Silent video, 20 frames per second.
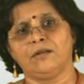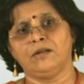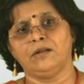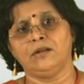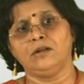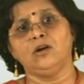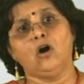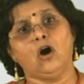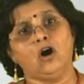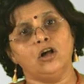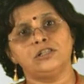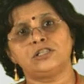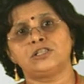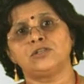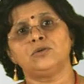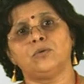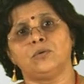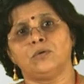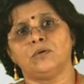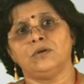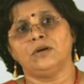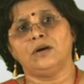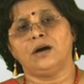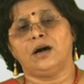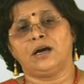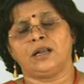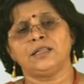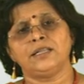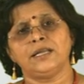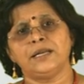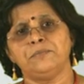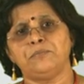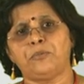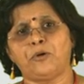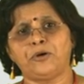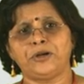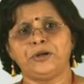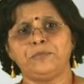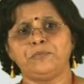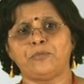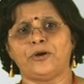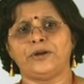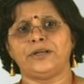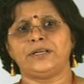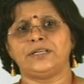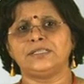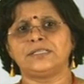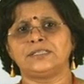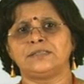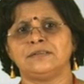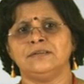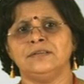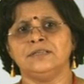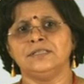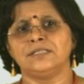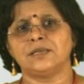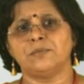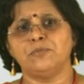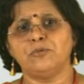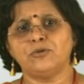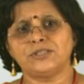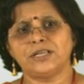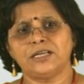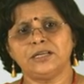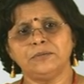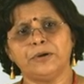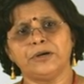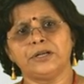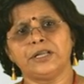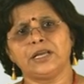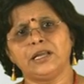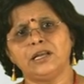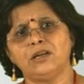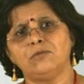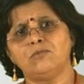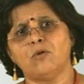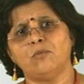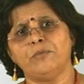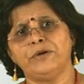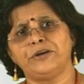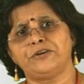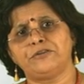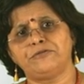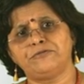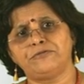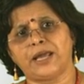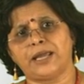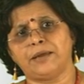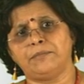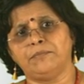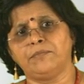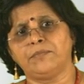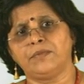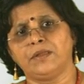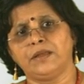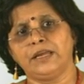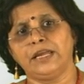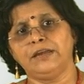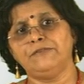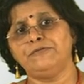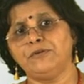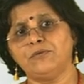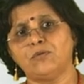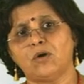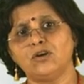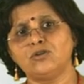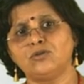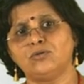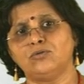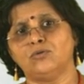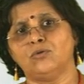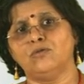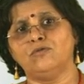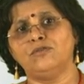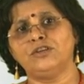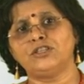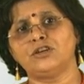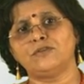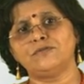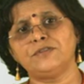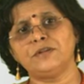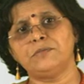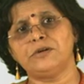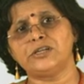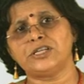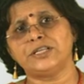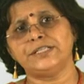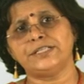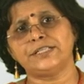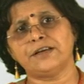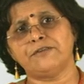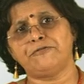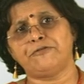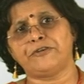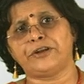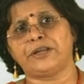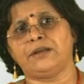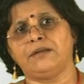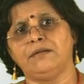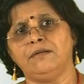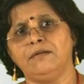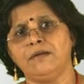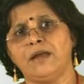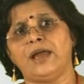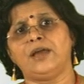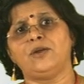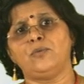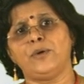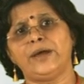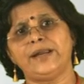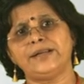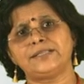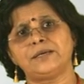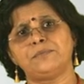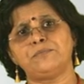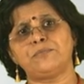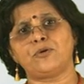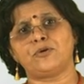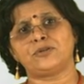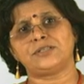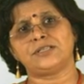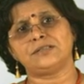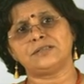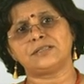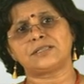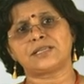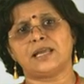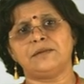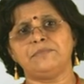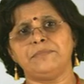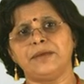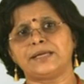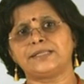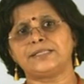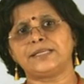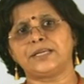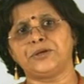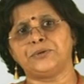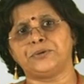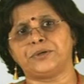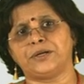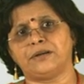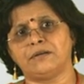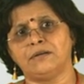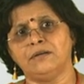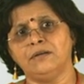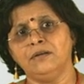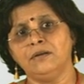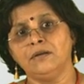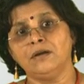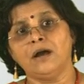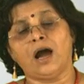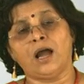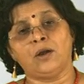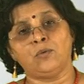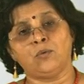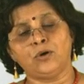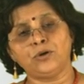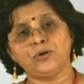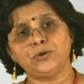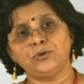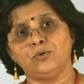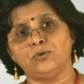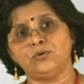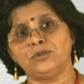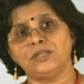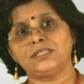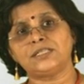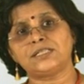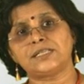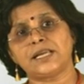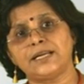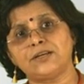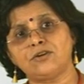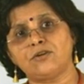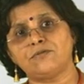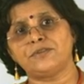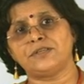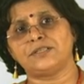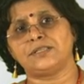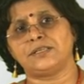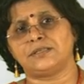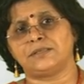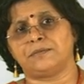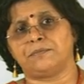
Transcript: Also, another important point is, suppose at a particular moment of time, if we want to know which of the machines are free and where some processes can be executed, I want to know the state of the system.